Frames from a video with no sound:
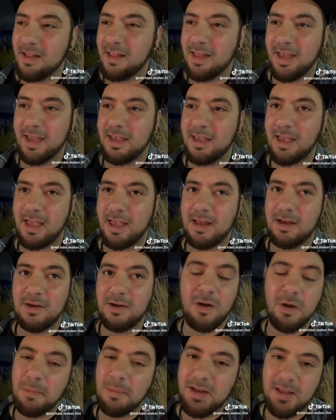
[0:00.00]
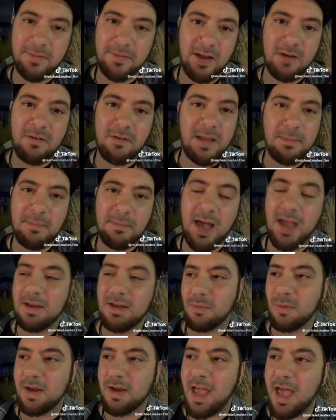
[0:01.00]
Like nobody in their right
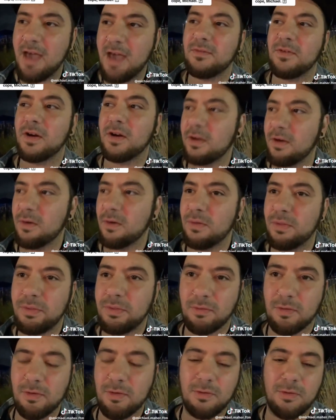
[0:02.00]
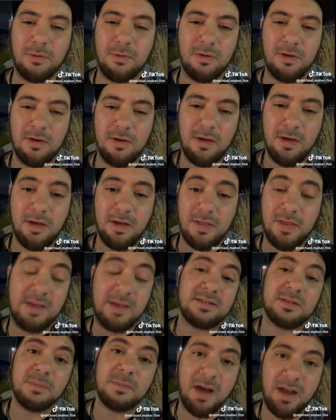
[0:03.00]
mind would ever go through
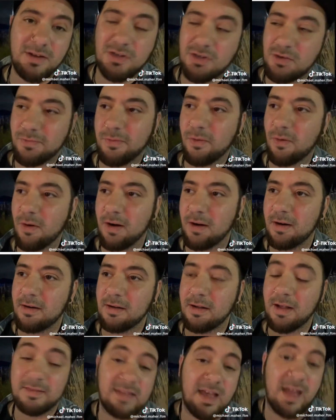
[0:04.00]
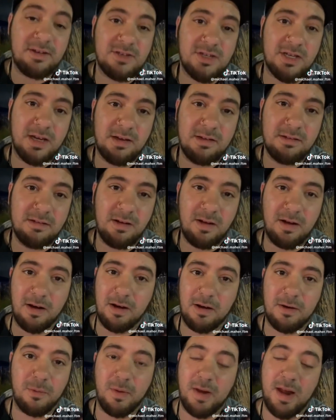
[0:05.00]
this much for attention
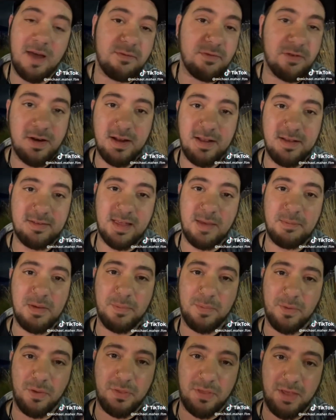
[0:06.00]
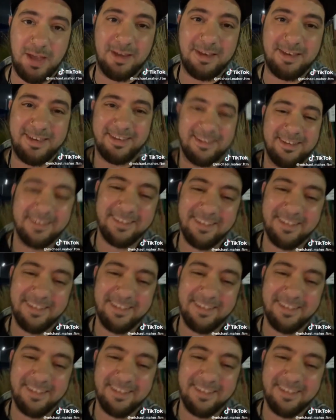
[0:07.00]
or whatever it is that people think.